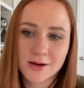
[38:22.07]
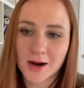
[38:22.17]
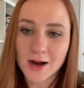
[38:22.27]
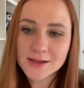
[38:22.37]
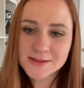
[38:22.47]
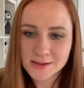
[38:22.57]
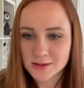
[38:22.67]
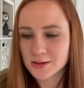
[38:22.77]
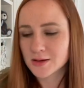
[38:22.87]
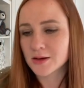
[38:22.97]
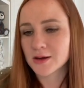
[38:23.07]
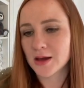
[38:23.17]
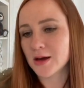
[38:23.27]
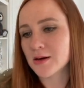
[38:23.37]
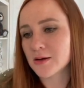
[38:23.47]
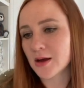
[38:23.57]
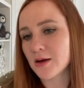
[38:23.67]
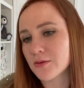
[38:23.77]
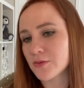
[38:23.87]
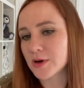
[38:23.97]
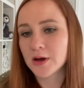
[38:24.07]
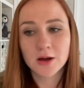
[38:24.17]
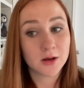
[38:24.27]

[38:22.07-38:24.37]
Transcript: Katya, Catherine.